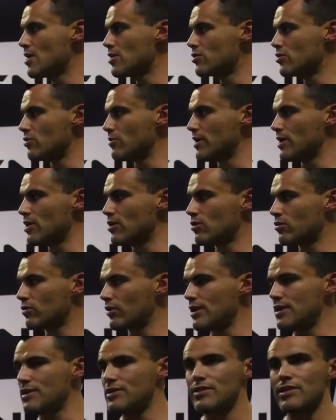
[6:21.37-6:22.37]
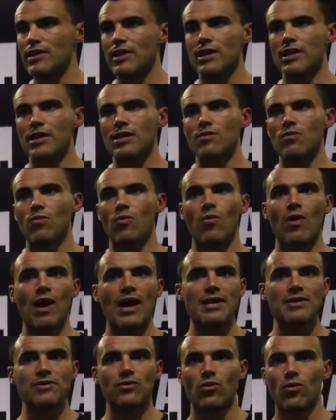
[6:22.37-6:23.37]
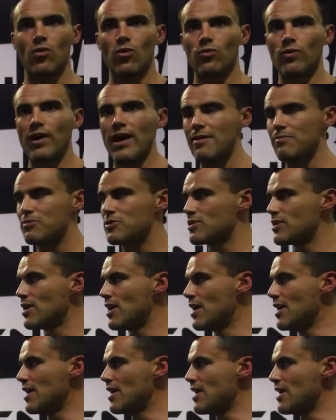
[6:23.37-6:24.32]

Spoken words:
to increase in weight or reps.